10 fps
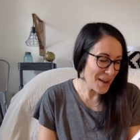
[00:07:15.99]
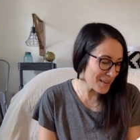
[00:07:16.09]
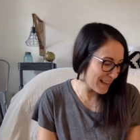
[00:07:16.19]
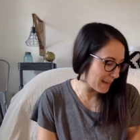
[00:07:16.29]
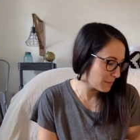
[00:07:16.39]

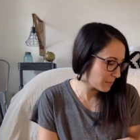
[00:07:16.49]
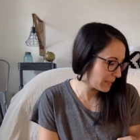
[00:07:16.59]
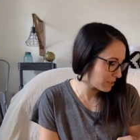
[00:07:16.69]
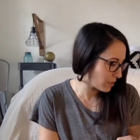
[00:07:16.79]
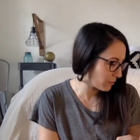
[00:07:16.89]
okay,
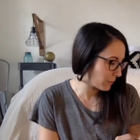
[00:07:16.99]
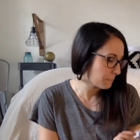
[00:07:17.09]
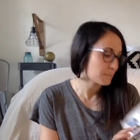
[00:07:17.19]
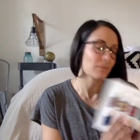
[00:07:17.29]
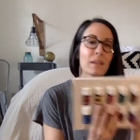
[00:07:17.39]
rant over.
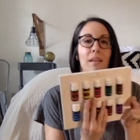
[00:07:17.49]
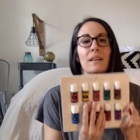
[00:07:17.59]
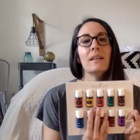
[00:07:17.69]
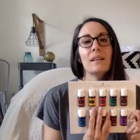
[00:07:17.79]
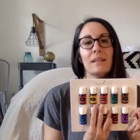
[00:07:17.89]

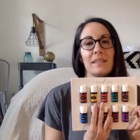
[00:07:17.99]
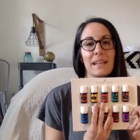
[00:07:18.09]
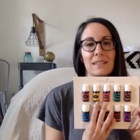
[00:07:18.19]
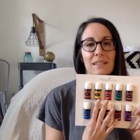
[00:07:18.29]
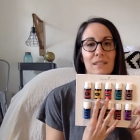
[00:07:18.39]

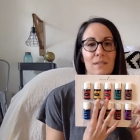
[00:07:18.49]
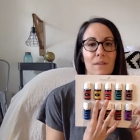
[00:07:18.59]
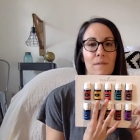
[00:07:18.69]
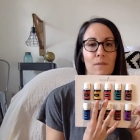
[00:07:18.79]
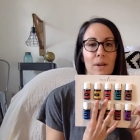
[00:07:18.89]
Next is
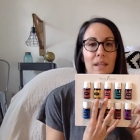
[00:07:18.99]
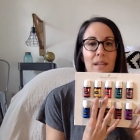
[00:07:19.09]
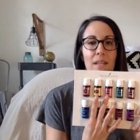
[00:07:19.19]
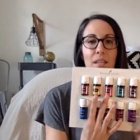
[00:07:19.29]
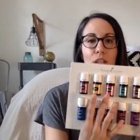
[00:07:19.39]

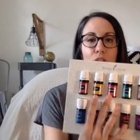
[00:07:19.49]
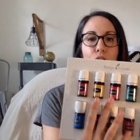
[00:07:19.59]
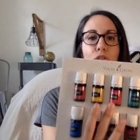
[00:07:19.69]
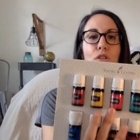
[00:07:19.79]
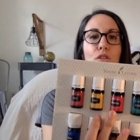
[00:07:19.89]

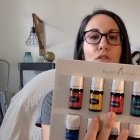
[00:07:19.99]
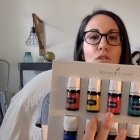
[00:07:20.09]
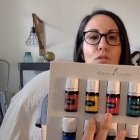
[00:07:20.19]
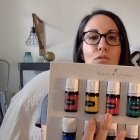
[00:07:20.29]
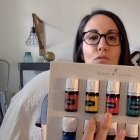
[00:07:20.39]

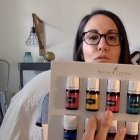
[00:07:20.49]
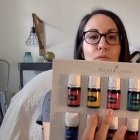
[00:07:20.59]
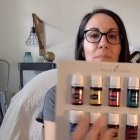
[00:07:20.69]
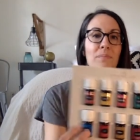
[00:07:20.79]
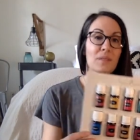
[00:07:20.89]
frankincense.
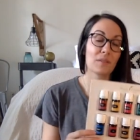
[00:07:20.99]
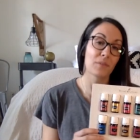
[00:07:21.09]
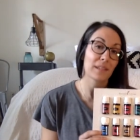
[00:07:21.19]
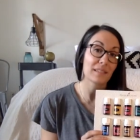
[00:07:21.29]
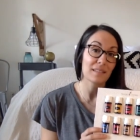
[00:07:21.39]

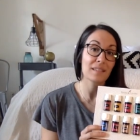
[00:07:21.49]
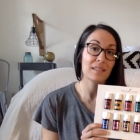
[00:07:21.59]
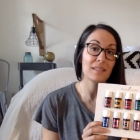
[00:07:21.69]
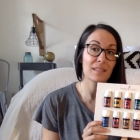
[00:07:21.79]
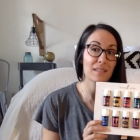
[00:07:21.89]

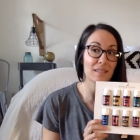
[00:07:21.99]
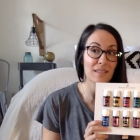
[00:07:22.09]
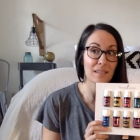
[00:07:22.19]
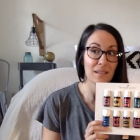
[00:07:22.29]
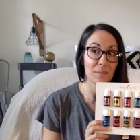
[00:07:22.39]

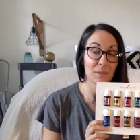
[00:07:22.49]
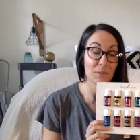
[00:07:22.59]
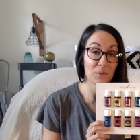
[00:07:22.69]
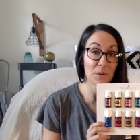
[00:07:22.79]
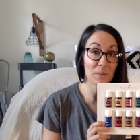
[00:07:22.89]
Frankincense, um, if
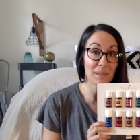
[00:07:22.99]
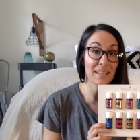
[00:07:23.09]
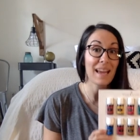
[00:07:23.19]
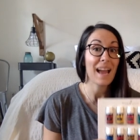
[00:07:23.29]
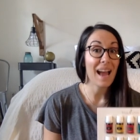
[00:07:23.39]
you know
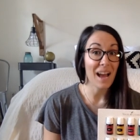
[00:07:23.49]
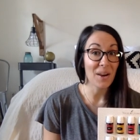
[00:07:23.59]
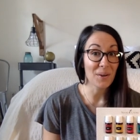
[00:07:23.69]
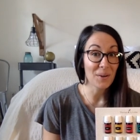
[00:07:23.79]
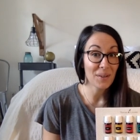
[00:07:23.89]
me at
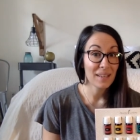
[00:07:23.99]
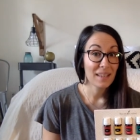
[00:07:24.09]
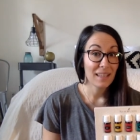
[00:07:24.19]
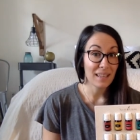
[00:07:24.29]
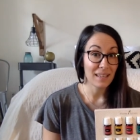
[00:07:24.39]
all,
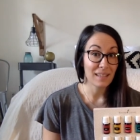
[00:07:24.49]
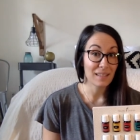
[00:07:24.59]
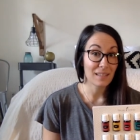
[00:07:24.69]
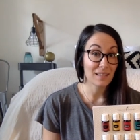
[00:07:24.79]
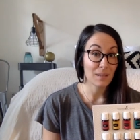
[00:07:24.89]

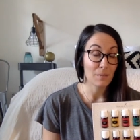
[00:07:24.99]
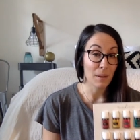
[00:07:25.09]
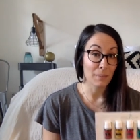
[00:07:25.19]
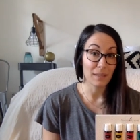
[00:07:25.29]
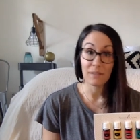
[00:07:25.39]
is
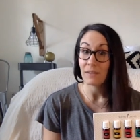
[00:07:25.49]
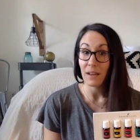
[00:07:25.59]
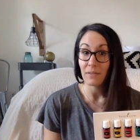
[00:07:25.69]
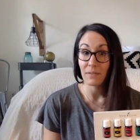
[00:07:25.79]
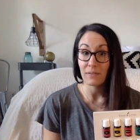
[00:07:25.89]
my
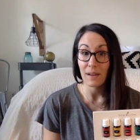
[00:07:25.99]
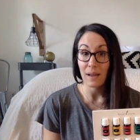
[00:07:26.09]
BFF.